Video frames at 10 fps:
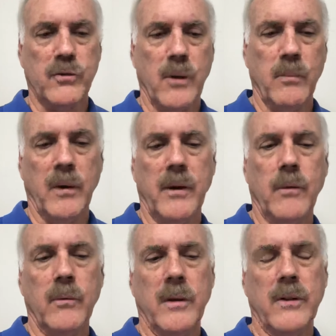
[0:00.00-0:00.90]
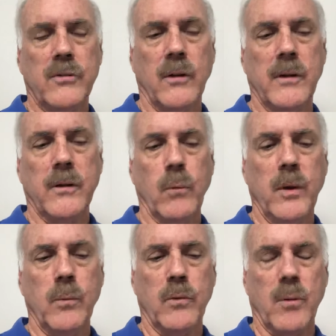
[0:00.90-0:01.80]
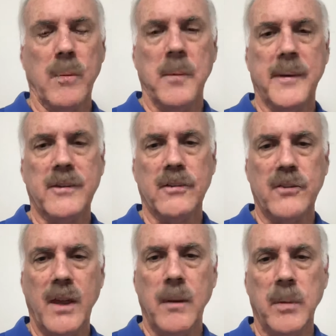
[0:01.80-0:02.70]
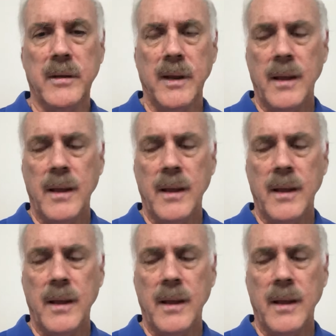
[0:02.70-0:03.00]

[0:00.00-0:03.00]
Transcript: I don't necessarily agree with what I'm about to say, but